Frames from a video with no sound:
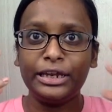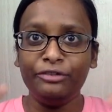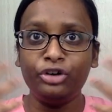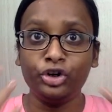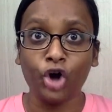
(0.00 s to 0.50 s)

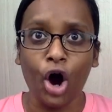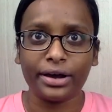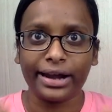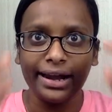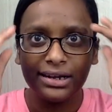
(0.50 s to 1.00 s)
if you talk
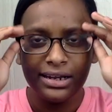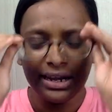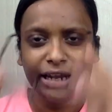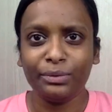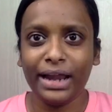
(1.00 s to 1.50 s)
right,
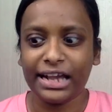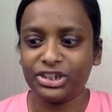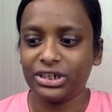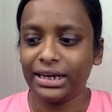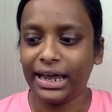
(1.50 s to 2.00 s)
it will
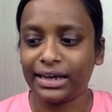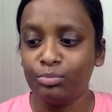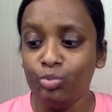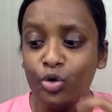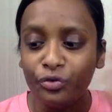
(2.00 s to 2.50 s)
actually like
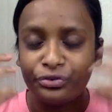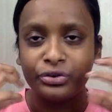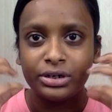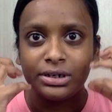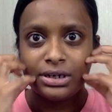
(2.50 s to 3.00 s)
move
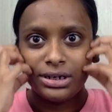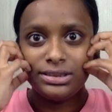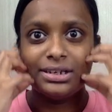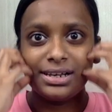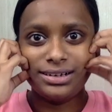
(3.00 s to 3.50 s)

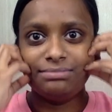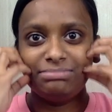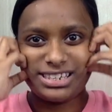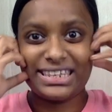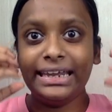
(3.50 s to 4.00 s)
the
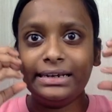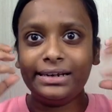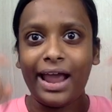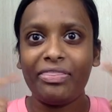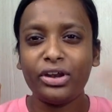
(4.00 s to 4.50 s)
the skin,
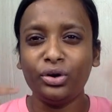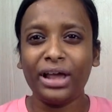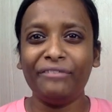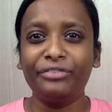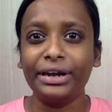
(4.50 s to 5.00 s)
and then you'll
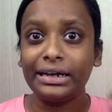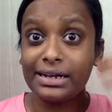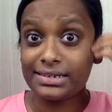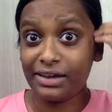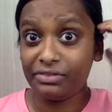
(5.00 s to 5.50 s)
have
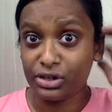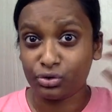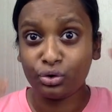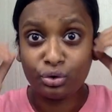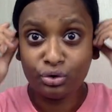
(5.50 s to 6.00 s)
wrinkles and everything.
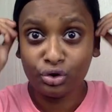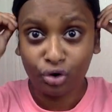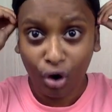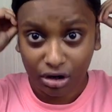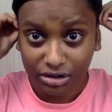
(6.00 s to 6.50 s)
So don't
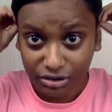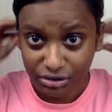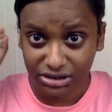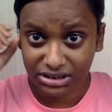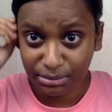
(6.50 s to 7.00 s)
talk, you know,
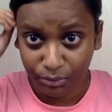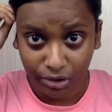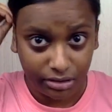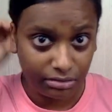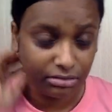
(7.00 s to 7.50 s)
just keep quiet.